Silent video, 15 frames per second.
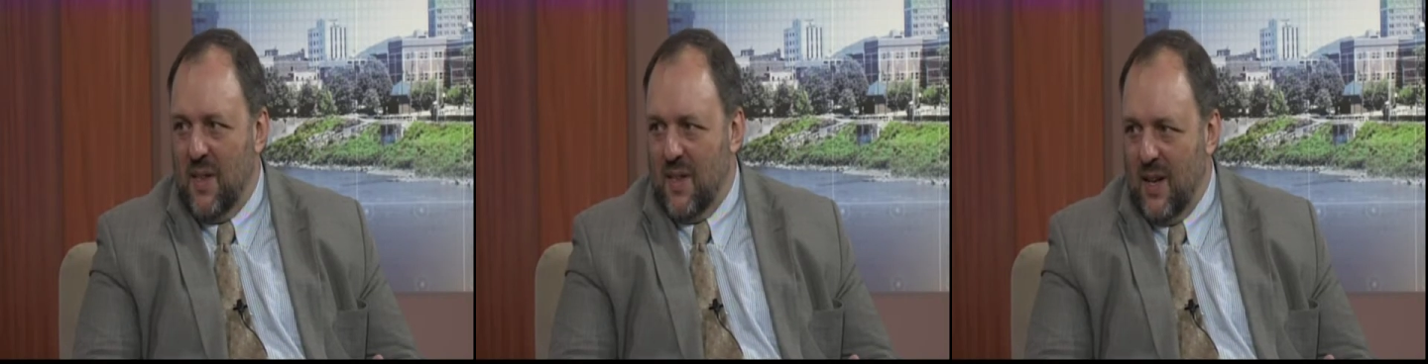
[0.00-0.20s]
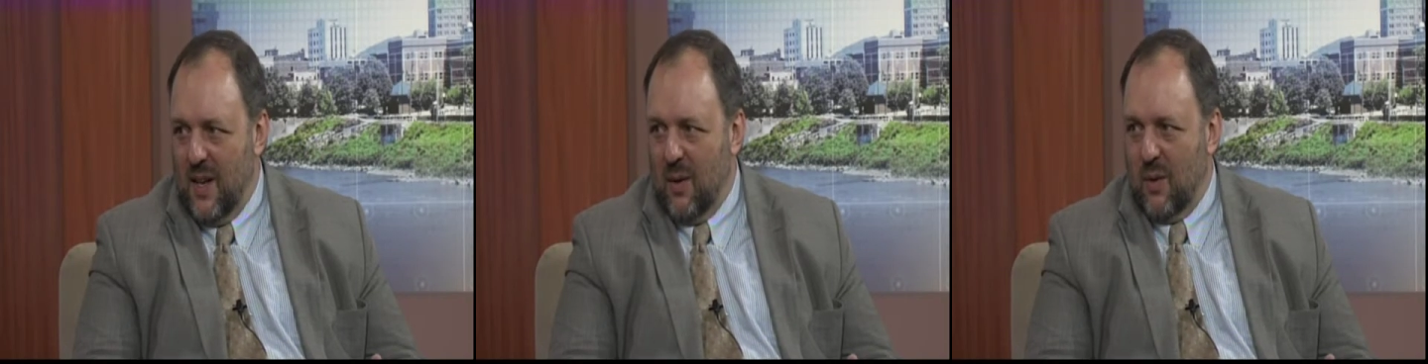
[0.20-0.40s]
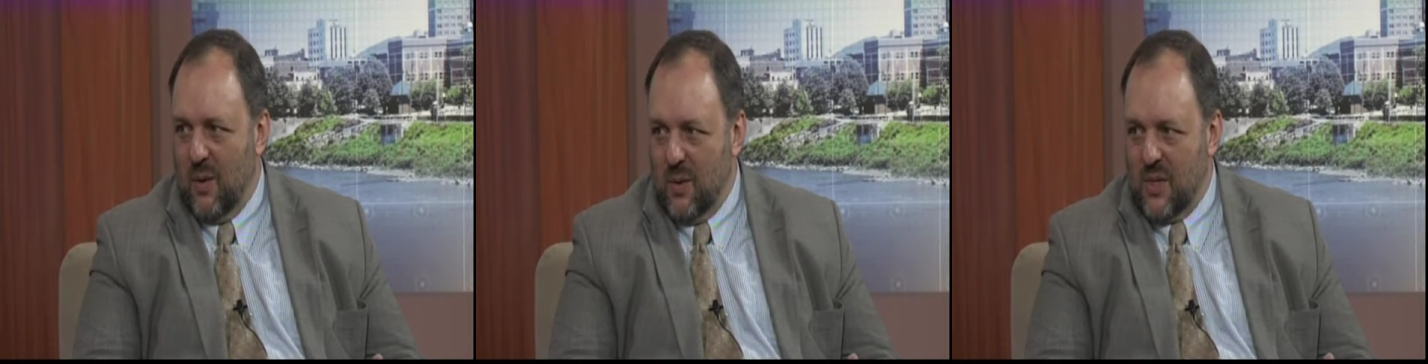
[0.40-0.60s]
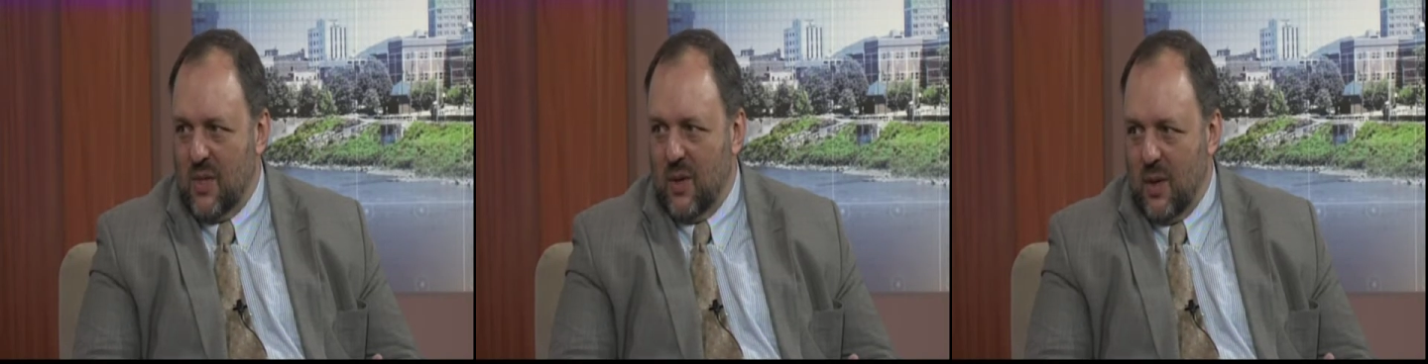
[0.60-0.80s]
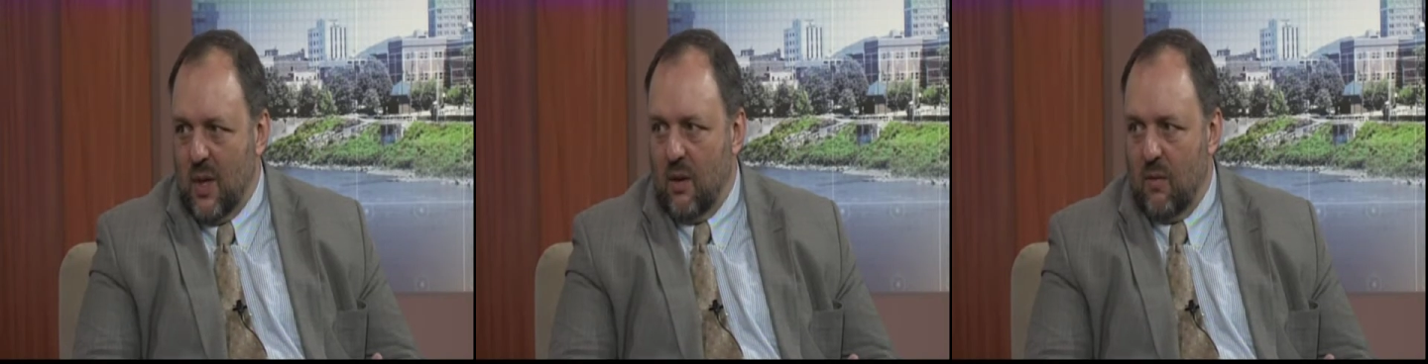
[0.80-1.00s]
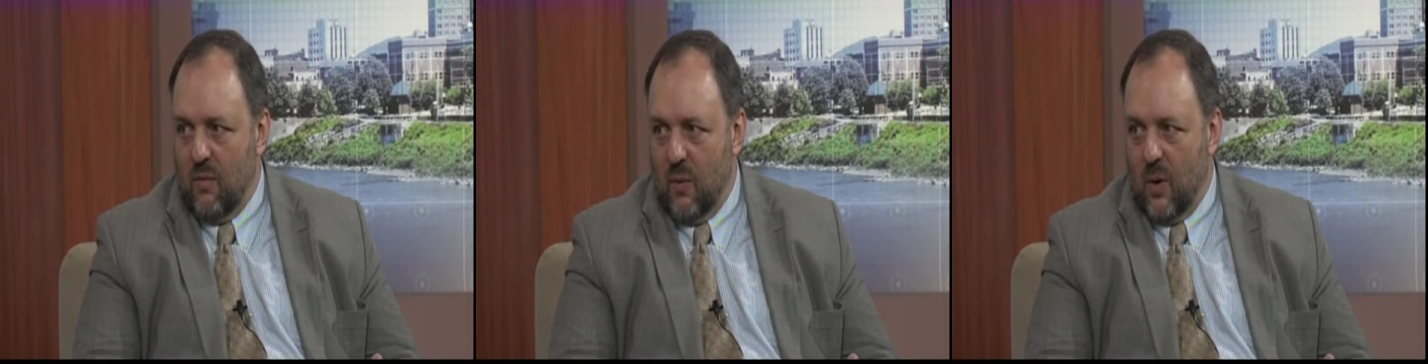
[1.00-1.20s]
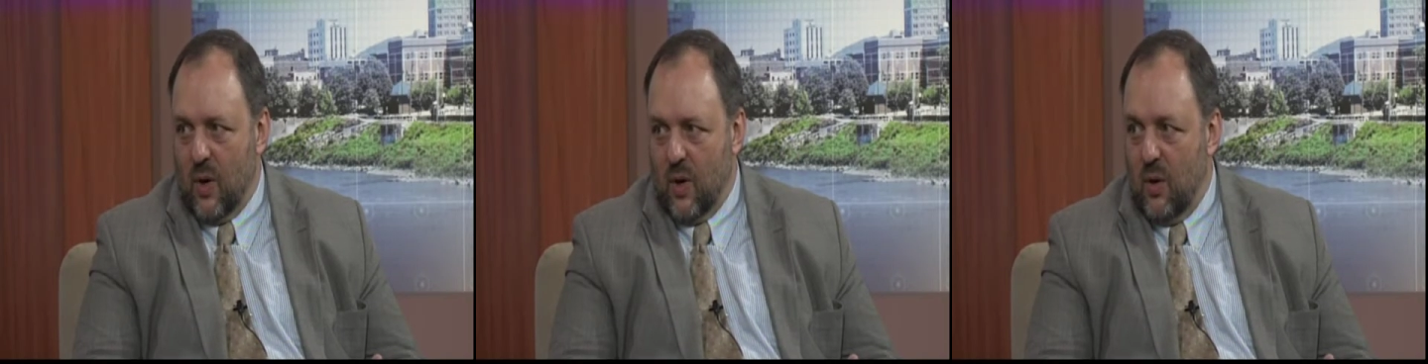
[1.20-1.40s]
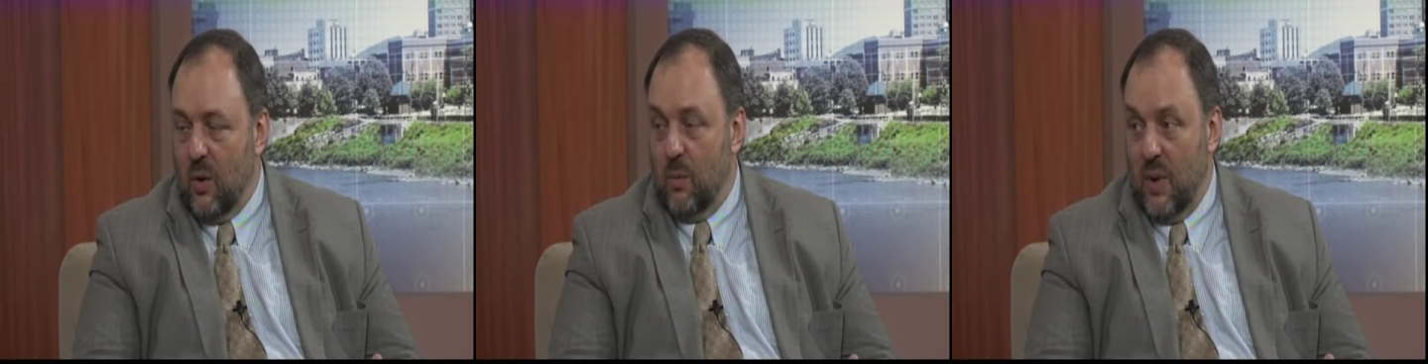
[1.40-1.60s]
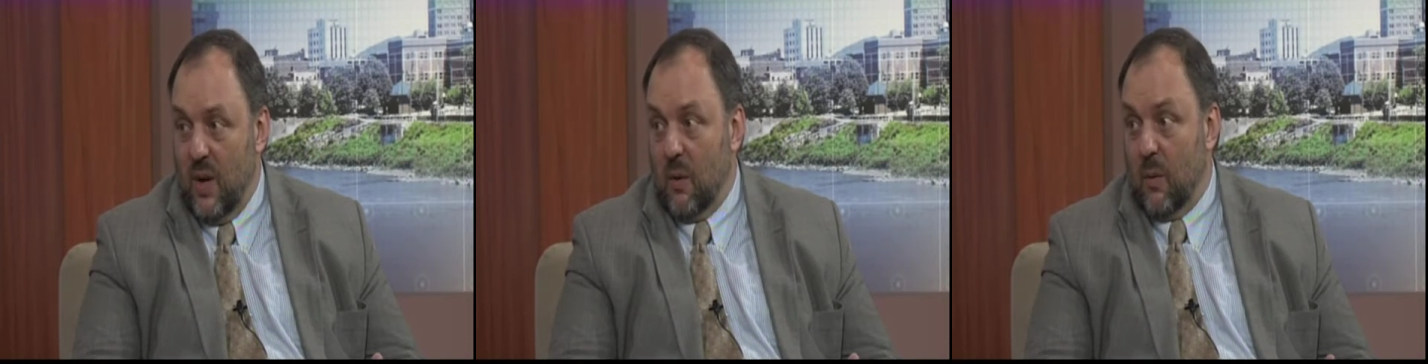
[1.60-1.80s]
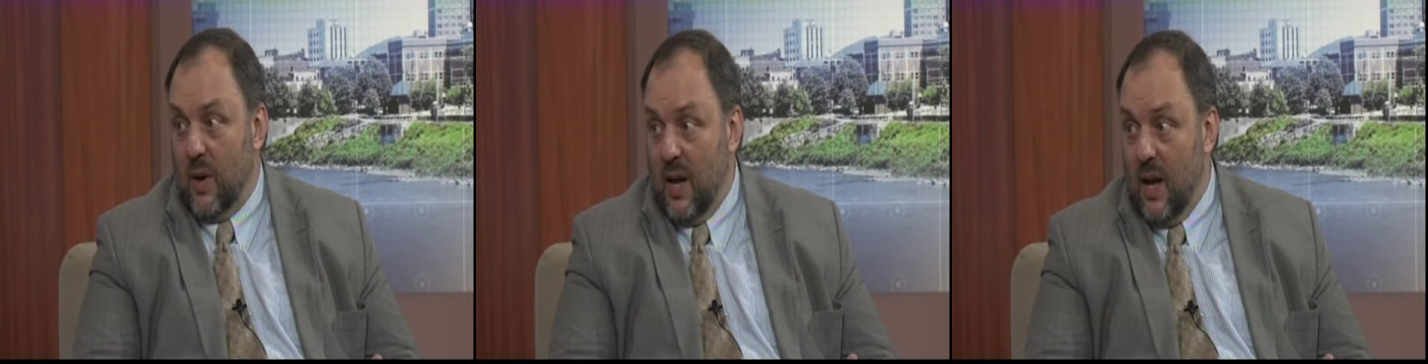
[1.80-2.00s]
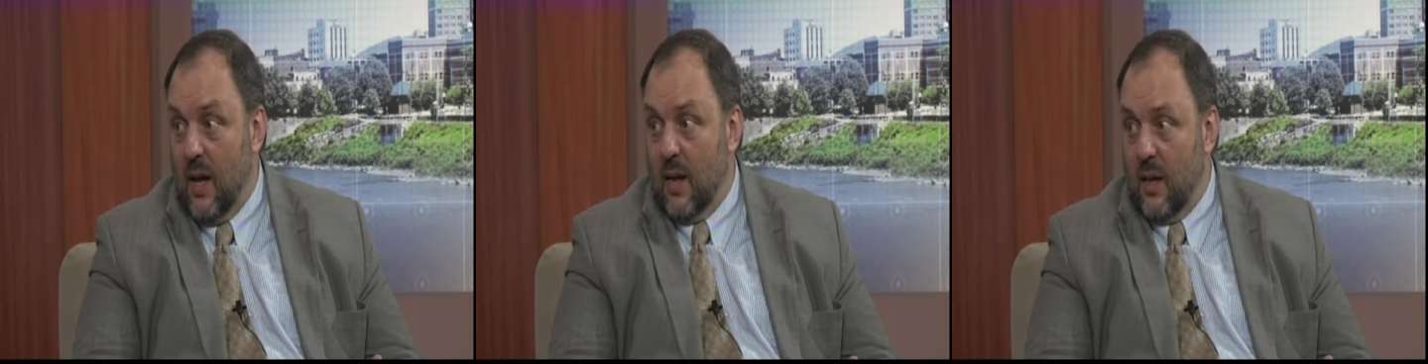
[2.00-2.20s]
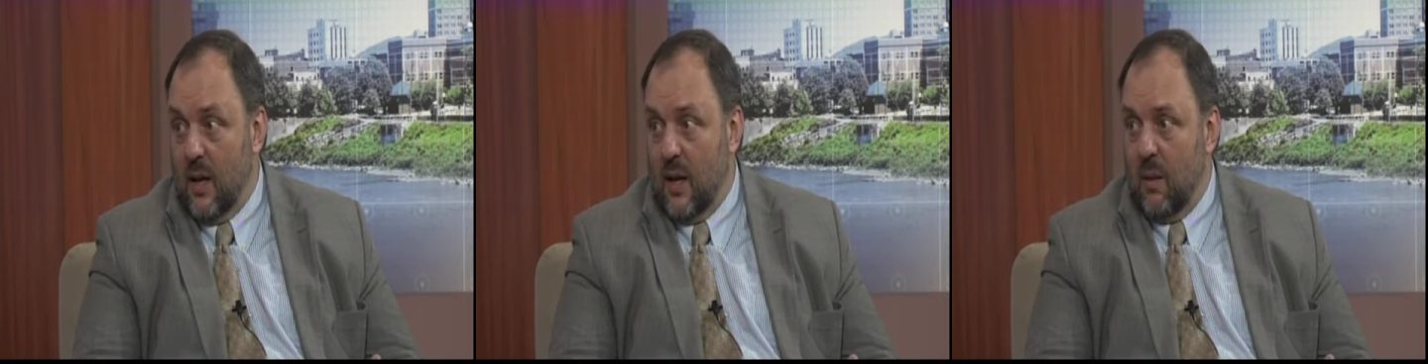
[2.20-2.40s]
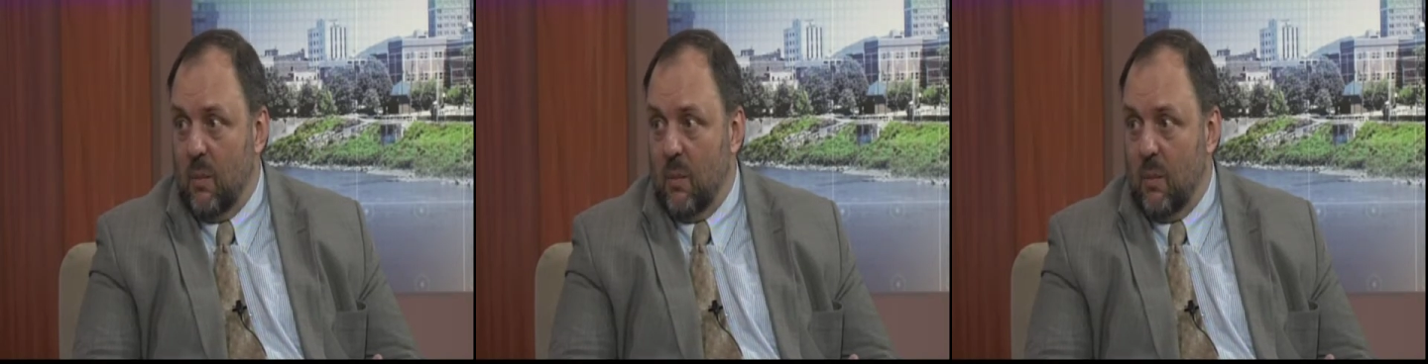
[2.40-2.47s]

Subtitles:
that he was looking for could be a reality,